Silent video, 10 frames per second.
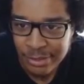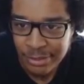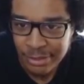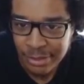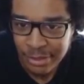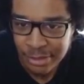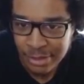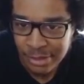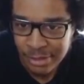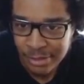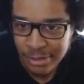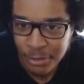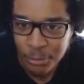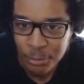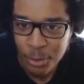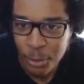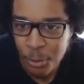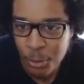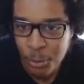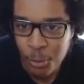Idiot! Oh,
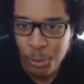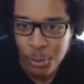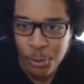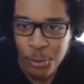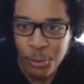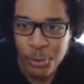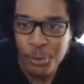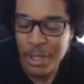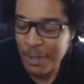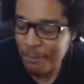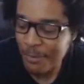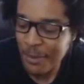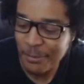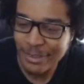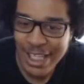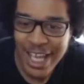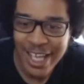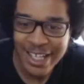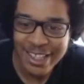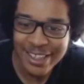oh, oh, they both
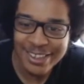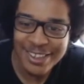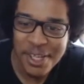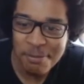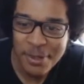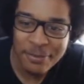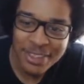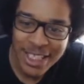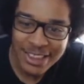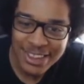died. They both died.